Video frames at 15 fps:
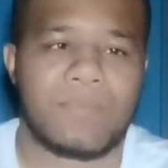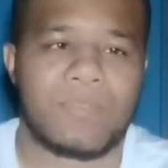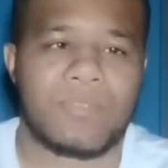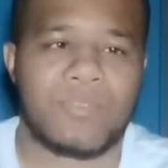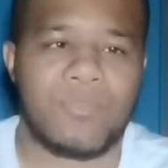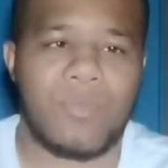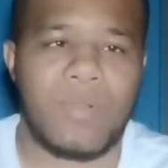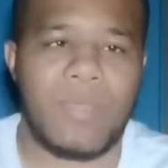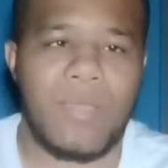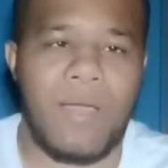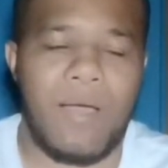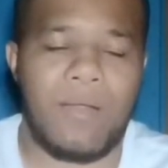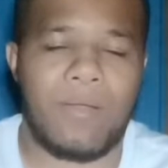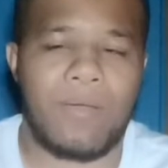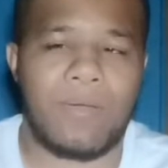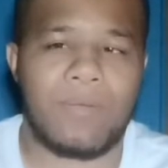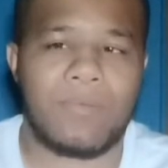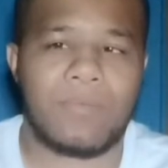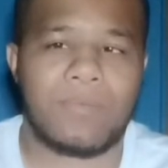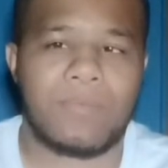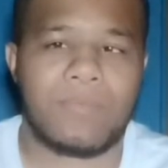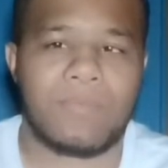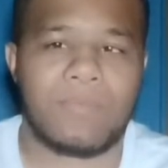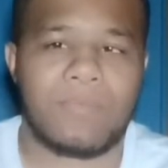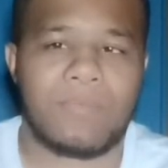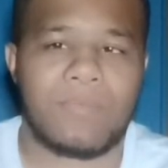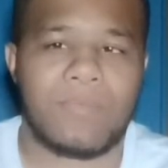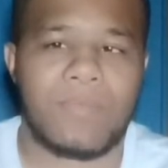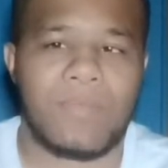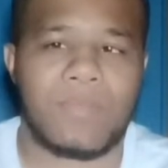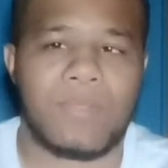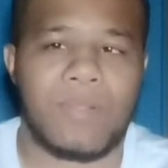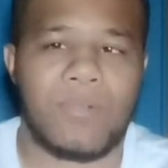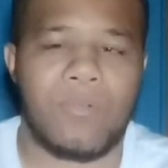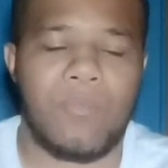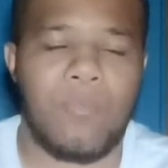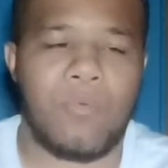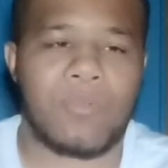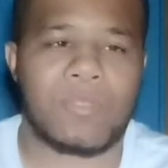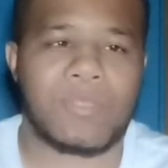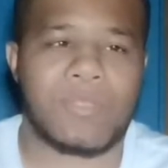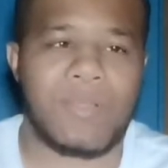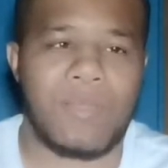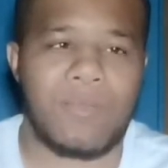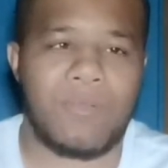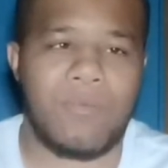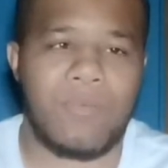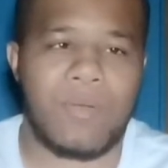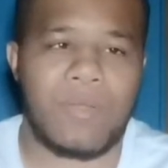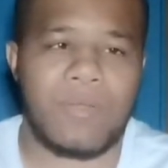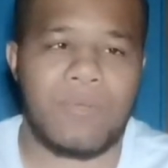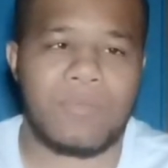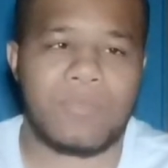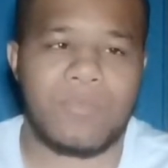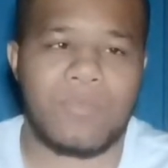Julianna is a little more slicker when it comes